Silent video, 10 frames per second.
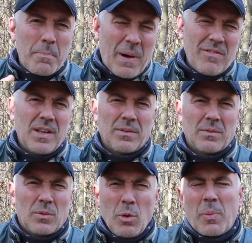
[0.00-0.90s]
say, Pavlen,
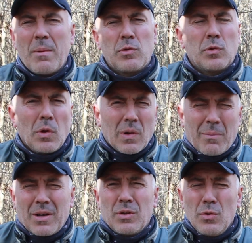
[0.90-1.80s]
you promised to
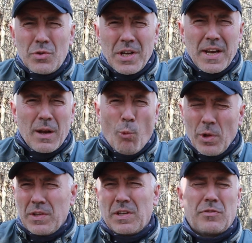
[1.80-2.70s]
talk about the new Tenere.
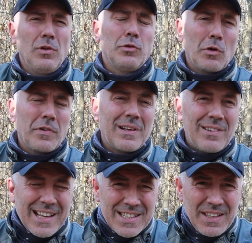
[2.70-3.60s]
What is this
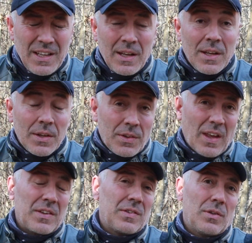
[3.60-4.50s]
philosophical lesson?
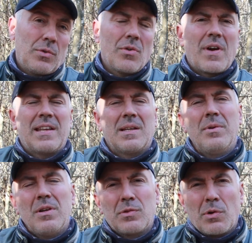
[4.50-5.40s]
Yes, you're right,
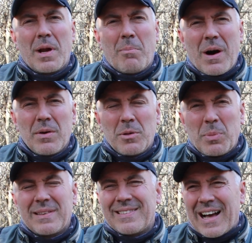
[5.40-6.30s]
I'm really sorry about it,
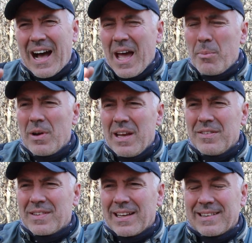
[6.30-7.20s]
but I
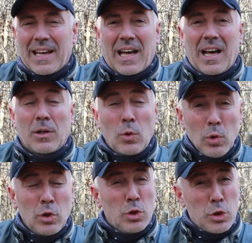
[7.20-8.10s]
believe that a
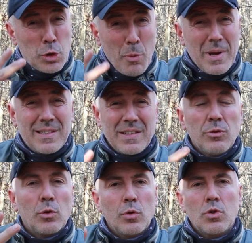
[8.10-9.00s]
good 2 minutes
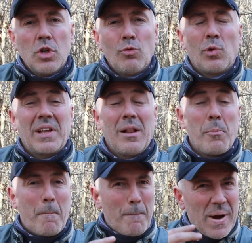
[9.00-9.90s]
introduction will
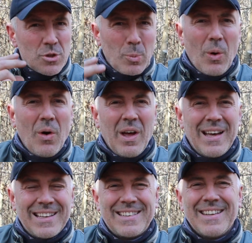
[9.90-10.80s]
help much more
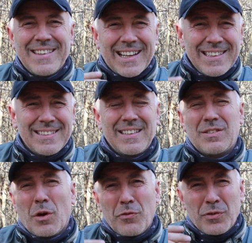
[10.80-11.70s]
than
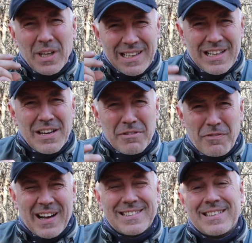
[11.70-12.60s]
hundreds of clear
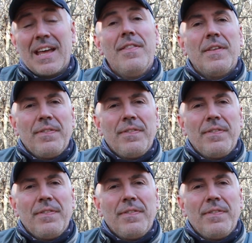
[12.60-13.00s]
facts and